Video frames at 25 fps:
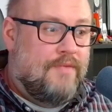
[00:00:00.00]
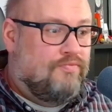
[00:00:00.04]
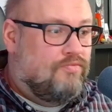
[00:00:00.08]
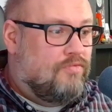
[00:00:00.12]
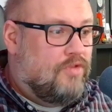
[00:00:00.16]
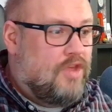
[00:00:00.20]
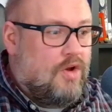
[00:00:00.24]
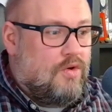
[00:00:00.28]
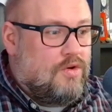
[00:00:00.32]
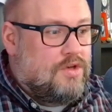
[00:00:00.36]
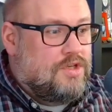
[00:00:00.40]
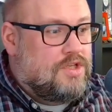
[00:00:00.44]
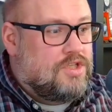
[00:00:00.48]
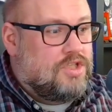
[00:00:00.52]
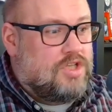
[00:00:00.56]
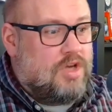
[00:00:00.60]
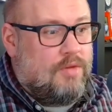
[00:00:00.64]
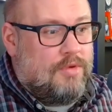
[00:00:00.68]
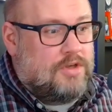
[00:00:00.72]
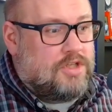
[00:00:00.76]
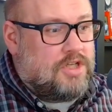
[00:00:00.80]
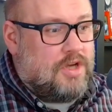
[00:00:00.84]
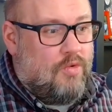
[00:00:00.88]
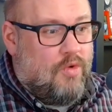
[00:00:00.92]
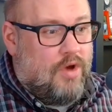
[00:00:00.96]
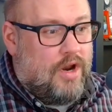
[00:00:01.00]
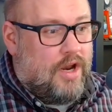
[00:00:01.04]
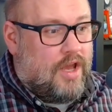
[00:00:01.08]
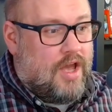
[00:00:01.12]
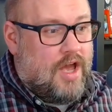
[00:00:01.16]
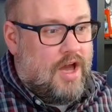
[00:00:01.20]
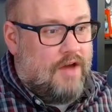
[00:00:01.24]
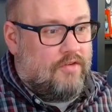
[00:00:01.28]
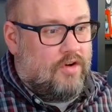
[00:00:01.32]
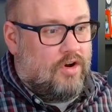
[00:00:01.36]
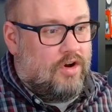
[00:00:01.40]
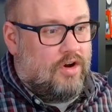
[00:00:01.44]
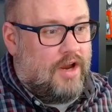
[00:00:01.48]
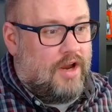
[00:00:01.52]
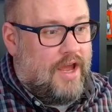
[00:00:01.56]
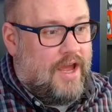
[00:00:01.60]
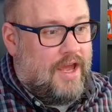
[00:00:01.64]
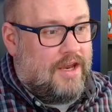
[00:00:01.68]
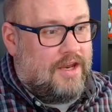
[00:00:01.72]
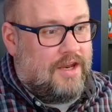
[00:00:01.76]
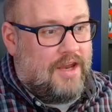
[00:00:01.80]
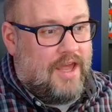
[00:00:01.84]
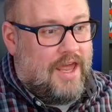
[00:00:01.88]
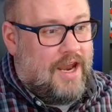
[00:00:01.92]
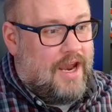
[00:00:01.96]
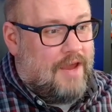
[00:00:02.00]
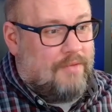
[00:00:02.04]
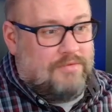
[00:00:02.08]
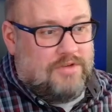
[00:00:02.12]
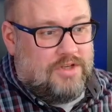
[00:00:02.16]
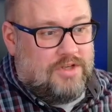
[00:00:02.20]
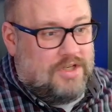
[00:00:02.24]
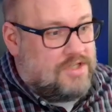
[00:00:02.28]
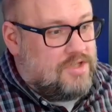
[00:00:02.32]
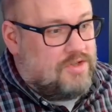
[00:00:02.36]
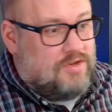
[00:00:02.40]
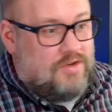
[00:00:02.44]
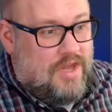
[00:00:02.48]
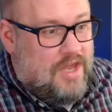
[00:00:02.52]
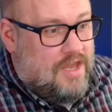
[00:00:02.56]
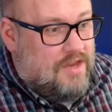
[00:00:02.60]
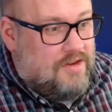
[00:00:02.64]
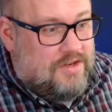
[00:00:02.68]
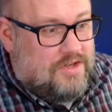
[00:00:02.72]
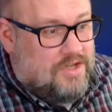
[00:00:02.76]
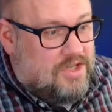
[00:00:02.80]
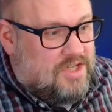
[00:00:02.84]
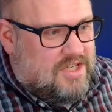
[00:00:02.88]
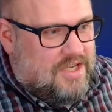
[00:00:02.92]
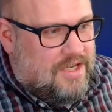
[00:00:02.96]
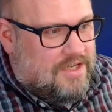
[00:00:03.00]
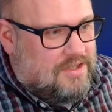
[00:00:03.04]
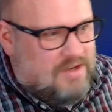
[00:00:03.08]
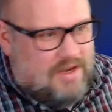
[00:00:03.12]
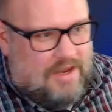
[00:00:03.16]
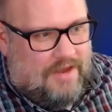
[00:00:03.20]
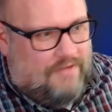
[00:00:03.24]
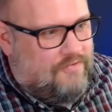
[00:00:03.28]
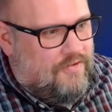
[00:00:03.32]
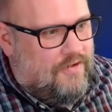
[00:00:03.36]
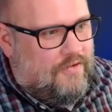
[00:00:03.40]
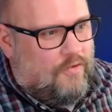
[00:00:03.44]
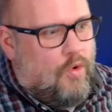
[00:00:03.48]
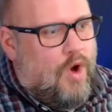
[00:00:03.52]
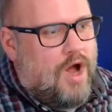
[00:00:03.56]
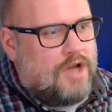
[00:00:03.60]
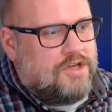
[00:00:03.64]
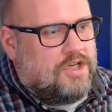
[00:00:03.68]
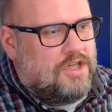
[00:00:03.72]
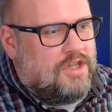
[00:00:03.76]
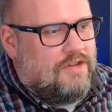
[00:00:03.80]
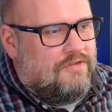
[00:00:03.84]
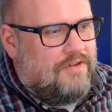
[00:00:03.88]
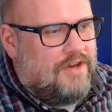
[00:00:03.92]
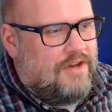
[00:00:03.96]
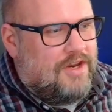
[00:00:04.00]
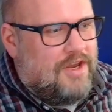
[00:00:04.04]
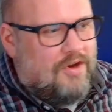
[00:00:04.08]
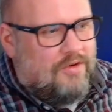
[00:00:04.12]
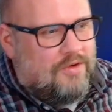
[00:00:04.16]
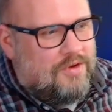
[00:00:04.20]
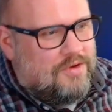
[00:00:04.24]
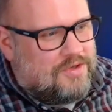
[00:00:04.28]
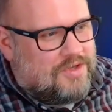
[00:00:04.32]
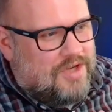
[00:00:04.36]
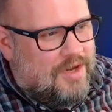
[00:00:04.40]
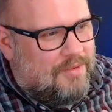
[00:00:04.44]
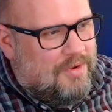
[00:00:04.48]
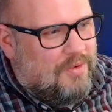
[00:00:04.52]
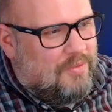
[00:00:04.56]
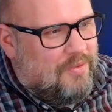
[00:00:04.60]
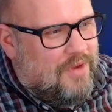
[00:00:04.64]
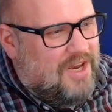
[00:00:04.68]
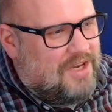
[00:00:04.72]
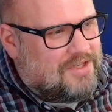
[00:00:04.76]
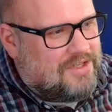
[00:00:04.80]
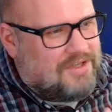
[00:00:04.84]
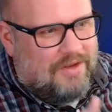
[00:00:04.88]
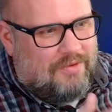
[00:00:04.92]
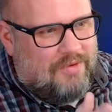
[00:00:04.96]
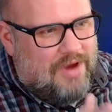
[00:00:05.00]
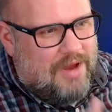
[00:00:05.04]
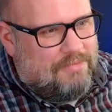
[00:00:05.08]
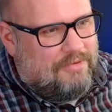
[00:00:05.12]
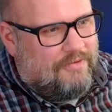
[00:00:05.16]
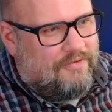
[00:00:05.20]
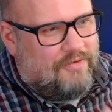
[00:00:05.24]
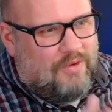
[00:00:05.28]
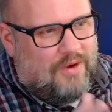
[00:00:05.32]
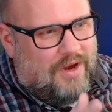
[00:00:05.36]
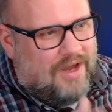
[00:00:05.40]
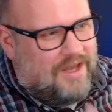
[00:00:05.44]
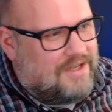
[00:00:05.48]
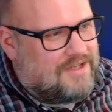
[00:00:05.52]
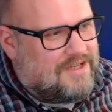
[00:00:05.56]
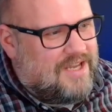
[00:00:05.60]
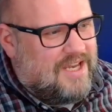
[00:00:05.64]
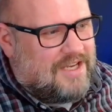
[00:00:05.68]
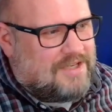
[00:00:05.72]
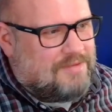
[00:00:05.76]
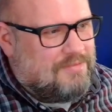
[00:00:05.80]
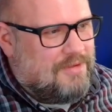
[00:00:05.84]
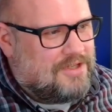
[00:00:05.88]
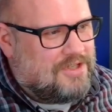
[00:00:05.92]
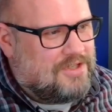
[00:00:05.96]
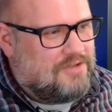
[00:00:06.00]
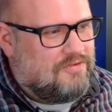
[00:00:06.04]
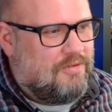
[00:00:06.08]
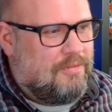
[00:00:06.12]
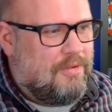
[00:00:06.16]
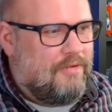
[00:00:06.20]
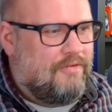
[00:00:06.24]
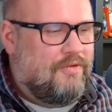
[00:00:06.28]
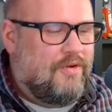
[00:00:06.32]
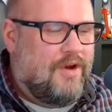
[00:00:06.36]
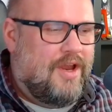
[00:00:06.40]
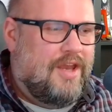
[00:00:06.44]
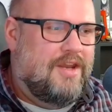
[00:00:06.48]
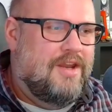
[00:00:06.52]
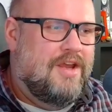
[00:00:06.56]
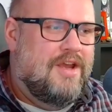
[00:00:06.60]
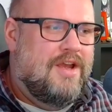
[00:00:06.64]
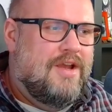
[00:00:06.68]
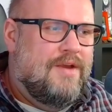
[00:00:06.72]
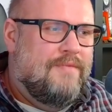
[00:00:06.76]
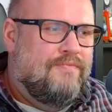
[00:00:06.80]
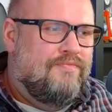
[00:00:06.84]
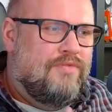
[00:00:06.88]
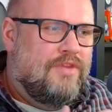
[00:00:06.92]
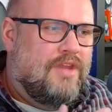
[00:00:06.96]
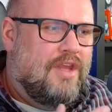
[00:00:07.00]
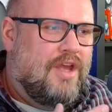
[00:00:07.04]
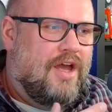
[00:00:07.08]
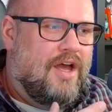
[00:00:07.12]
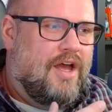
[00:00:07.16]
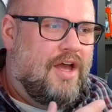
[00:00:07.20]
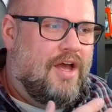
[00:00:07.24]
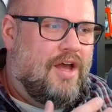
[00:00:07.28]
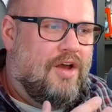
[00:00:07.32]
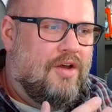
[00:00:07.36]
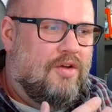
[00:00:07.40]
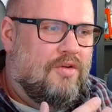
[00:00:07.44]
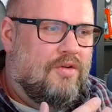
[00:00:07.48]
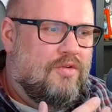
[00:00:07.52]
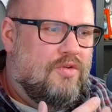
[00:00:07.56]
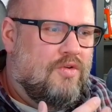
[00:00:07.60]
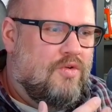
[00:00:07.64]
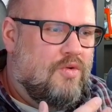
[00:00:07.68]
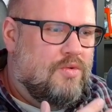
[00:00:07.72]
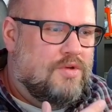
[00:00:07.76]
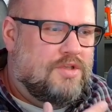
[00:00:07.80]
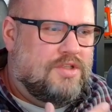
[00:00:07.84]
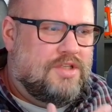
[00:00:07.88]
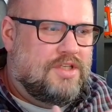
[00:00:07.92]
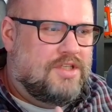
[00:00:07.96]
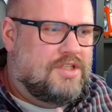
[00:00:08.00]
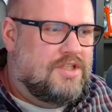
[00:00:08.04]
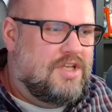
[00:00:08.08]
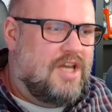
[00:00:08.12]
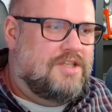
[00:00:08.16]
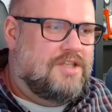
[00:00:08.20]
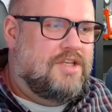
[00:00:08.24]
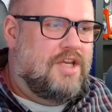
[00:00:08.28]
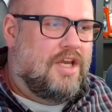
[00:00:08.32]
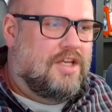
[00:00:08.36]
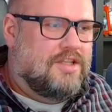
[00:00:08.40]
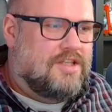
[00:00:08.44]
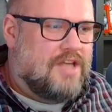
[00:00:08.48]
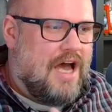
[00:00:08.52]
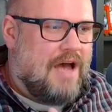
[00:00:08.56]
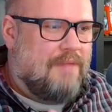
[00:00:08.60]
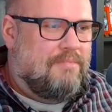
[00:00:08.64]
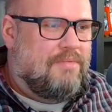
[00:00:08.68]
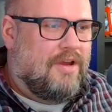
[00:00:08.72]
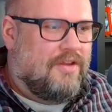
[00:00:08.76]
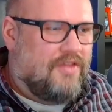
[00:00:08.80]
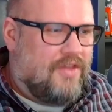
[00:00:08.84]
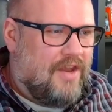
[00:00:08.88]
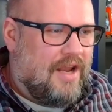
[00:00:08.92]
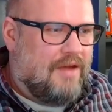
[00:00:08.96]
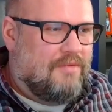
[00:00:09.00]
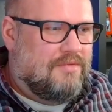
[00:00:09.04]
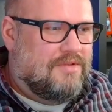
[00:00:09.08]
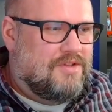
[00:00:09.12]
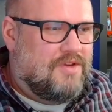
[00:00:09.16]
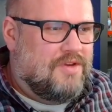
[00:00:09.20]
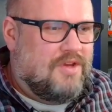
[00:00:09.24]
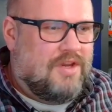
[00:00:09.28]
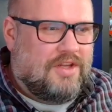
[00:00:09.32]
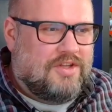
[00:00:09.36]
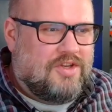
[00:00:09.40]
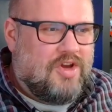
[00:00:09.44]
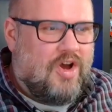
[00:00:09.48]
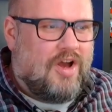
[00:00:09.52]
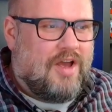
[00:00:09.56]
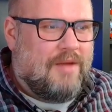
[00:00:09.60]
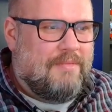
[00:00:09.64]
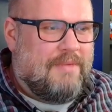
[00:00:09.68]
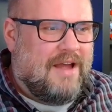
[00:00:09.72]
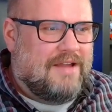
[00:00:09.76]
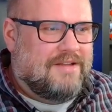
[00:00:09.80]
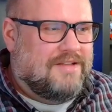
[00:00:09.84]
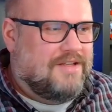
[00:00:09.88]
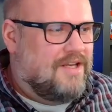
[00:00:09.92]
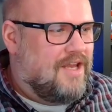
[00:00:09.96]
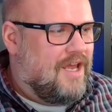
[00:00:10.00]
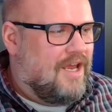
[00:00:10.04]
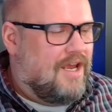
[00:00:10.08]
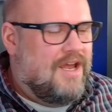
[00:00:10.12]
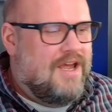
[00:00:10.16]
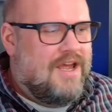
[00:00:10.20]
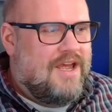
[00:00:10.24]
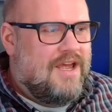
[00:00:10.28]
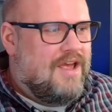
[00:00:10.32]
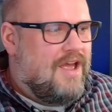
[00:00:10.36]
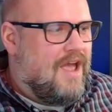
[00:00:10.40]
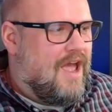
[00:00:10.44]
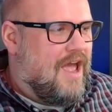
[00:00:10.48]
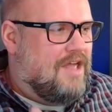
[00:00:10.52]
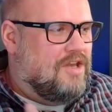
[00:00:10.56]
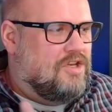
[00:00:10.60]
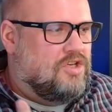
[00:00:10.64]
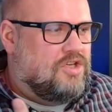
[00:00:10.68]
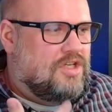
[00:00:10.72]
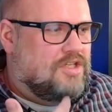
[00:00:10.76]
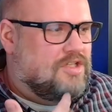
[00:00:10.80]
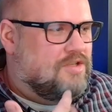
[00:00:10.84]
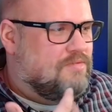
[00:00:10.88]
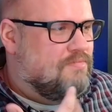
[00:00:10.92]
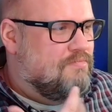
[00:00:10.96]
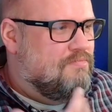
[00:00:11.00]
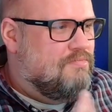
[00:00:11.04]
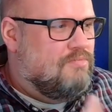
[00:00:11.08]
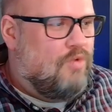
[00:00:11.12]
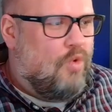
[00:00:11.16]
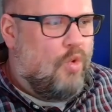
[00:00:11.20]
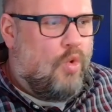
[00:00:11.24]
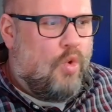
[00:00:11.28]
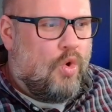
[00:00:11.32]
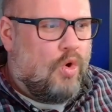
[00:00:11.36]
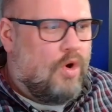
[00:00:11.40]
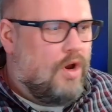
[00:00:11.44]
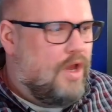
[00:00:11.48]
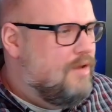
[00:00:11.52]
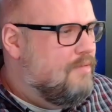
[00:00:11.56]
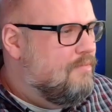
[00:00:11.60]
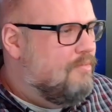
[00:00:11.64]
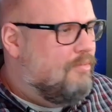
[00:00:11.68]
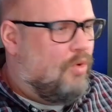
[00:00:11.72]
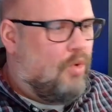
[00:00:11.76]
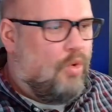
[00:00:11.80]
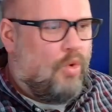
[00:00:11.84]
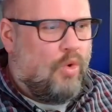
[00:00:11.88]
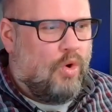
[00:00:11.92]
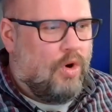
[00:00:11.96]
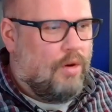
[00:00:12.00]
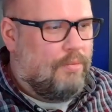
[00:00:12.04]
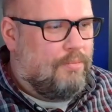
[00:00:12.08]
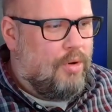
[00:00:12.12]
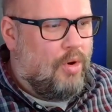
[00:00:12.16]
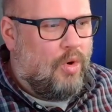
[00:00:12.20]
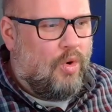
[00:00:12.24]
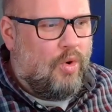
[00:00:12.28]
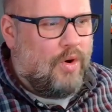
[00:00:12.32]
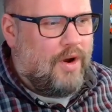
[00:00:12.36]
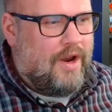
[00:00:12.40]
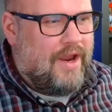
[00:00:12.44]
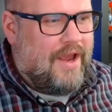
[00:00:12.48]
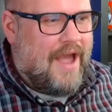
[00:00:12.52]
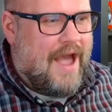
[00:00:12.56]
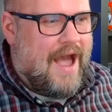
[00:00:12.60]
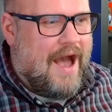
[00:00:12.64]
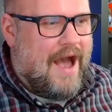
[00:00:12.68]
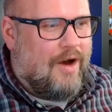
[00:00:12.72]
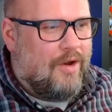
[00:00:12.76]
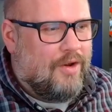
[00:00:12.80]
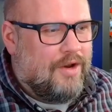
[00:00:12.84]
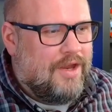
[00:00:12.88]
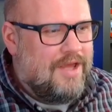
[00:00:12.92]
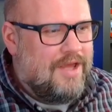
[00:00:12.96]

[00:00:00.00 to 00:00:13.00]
There is so much I want to cover, and I'm just as if you're watching the video, you saw me reading something right before I got a text message from a friend who was discussing a topic that I was going to talk about today, and just more and more pouring out.